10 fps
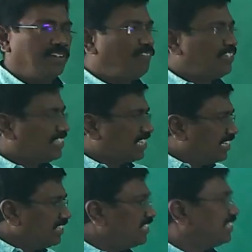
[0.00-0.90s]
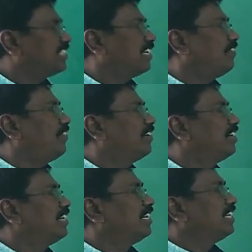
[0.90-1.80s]
which consists of
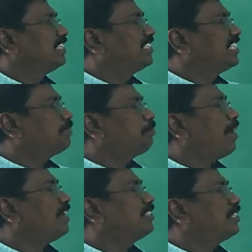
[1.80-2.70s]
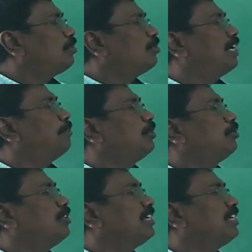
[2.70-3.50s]
6.022